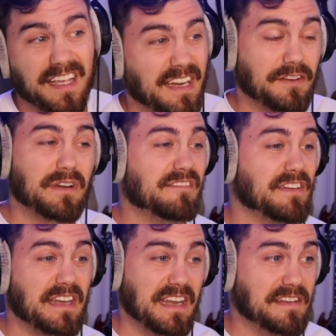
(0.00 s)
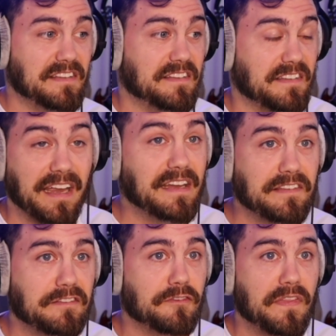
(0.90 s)
You don't even need
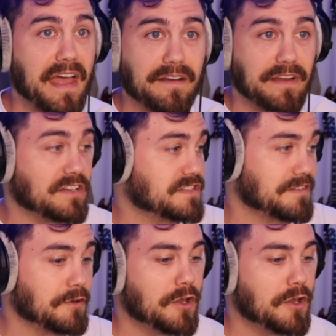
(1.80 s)
science for that. We can just